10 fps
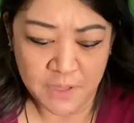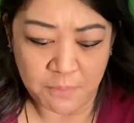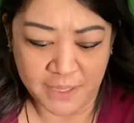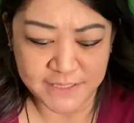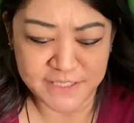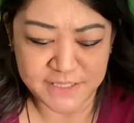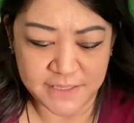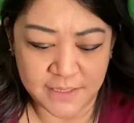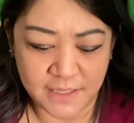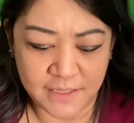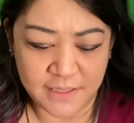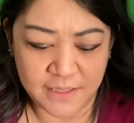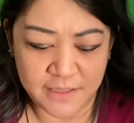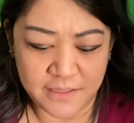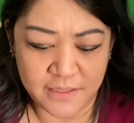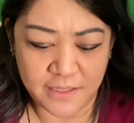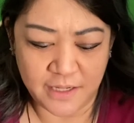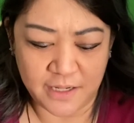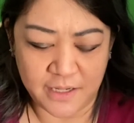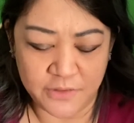But
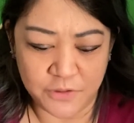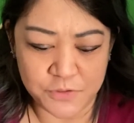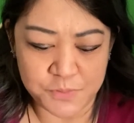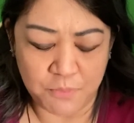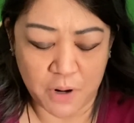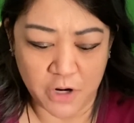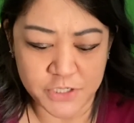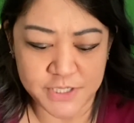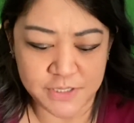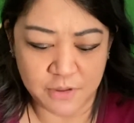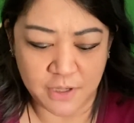those marks,